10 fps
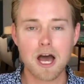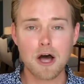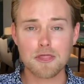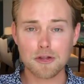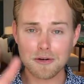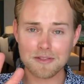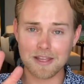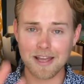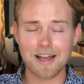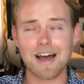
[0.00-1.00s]
Third
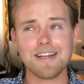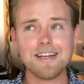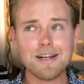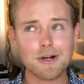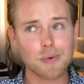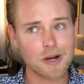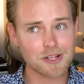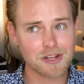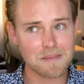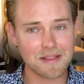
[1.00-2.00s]
thing, I get a
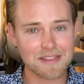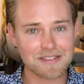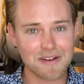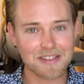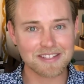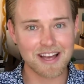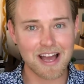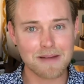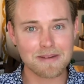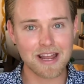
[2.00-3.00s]
question about this all the time, and